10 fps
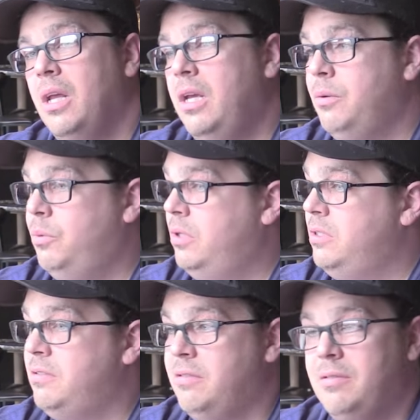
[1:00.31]
It
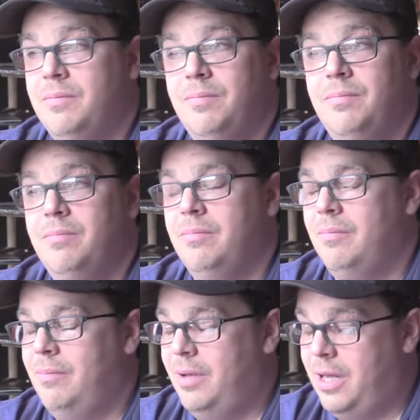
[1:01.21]
was
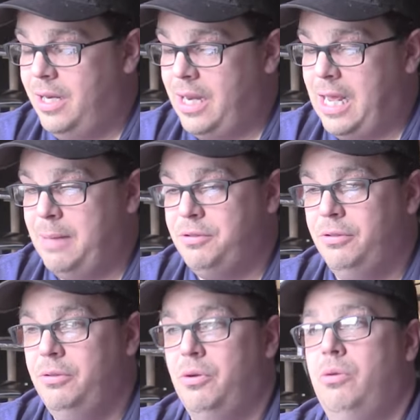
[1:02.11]
an
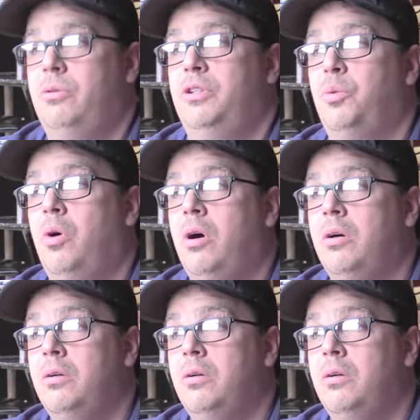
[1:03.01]
absolute hole in the wall.